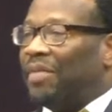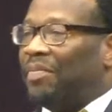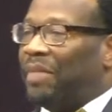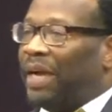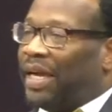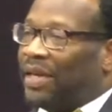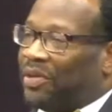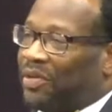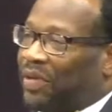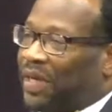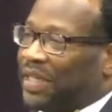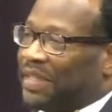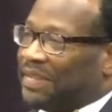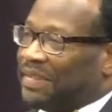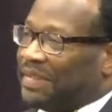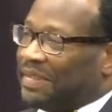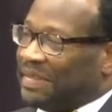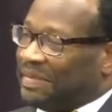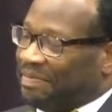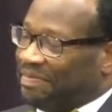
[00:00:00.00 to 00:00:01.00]
my
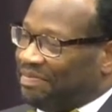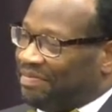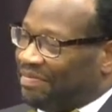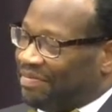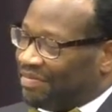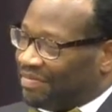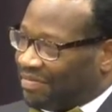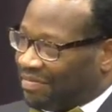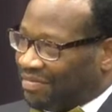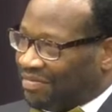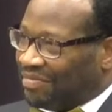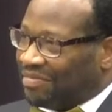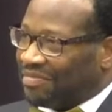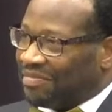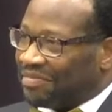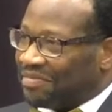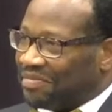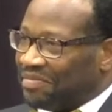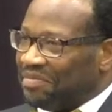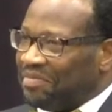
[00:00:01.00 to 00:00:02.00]
grace.
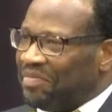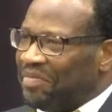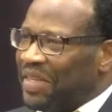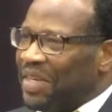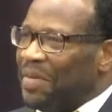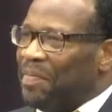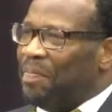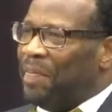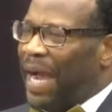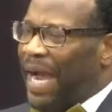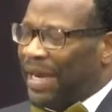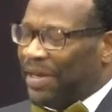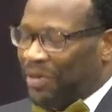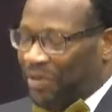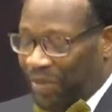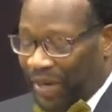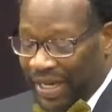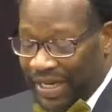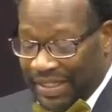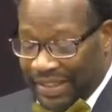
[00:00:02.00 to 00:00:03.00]
My
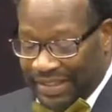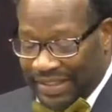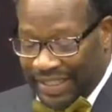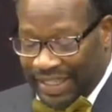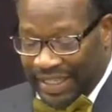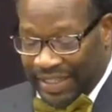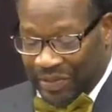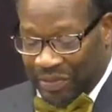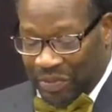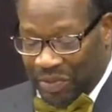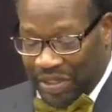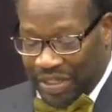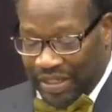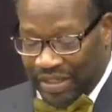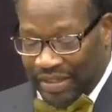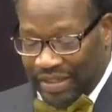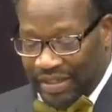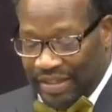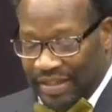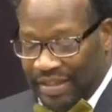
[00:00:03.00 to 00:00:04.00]
grace is
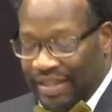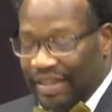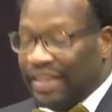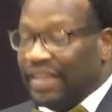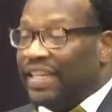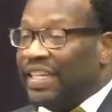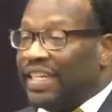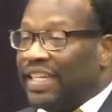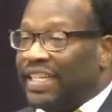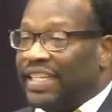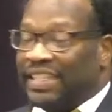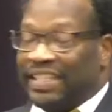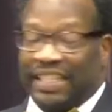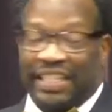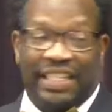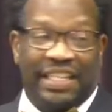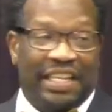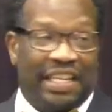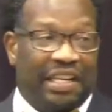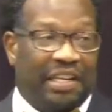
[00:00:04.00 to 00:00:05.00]
what? Is
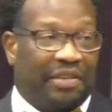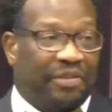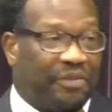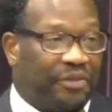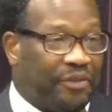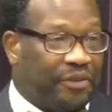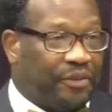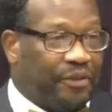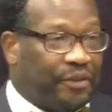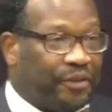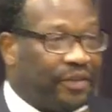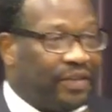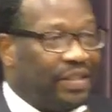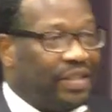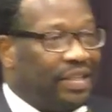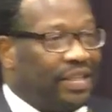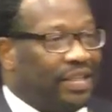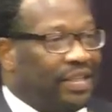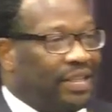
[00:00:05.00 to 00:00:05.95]
enough.